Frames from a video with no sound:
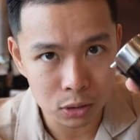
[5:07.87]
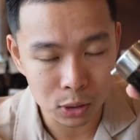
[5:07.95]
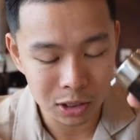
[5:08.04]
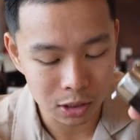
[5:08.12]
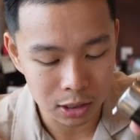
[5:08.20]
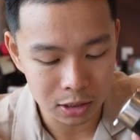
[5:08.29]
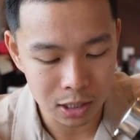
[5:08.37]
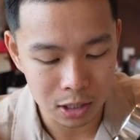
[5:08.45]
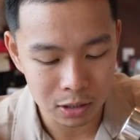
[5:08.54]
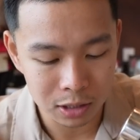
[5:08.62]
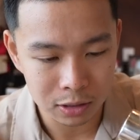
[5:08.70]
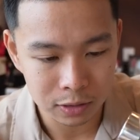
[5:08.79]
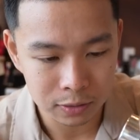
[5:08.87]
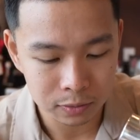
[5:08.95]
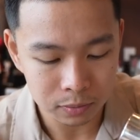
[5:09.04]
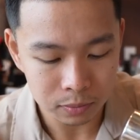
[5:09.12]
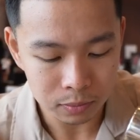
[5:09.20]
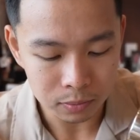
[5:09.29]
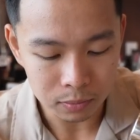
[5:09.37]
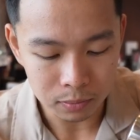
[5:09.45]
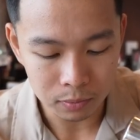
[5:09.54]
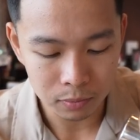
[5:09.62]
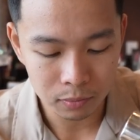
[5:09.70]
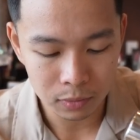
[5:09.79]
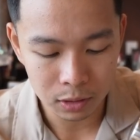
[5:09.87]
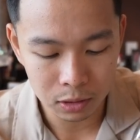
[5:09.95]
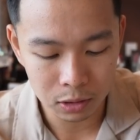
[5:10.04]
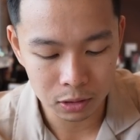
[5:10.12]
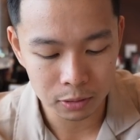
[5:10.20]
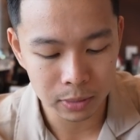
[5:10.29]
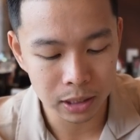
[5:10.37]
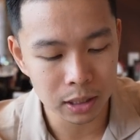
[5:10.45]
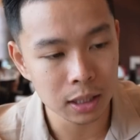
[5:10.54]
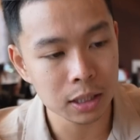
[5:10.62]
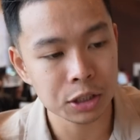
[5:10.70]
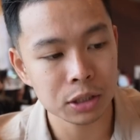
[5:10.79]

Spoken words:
soy sauce down. I just love all the rice grains